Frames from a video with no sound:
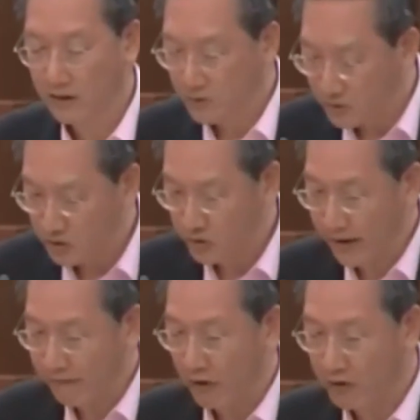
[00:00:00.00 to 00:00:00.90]
to
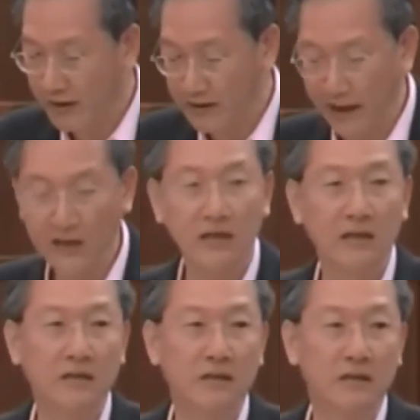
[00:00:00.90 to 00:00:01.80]
strive for greater
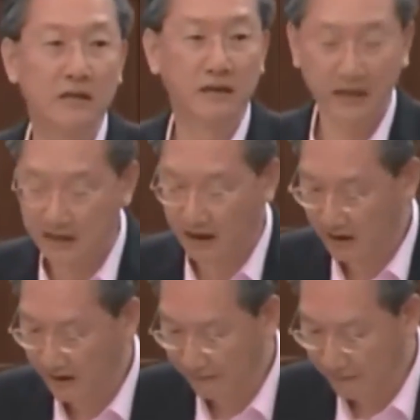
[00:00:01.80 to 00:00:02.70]
excellence in the
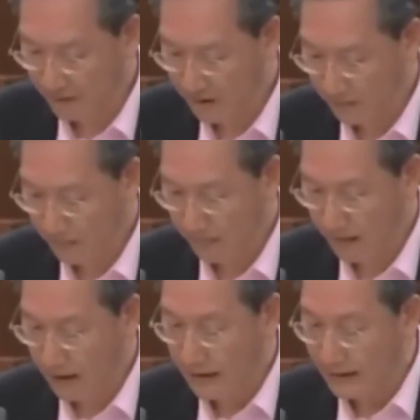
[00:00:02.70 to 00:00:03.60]
craft.
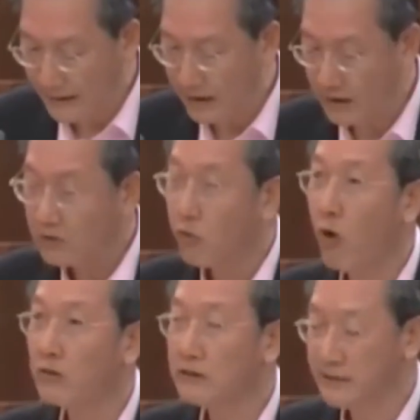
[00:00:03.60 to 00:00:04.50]
Nicholas
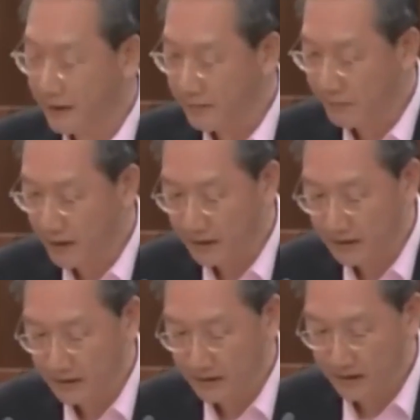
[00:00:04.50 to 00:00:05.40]
won second
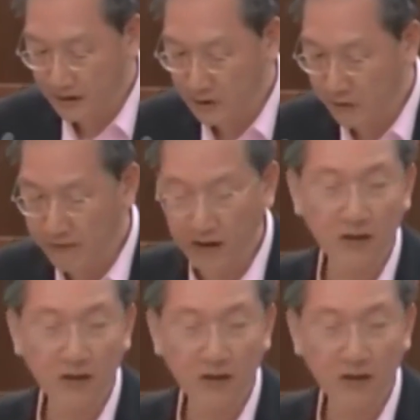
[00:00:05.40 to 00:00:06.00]
place in the youth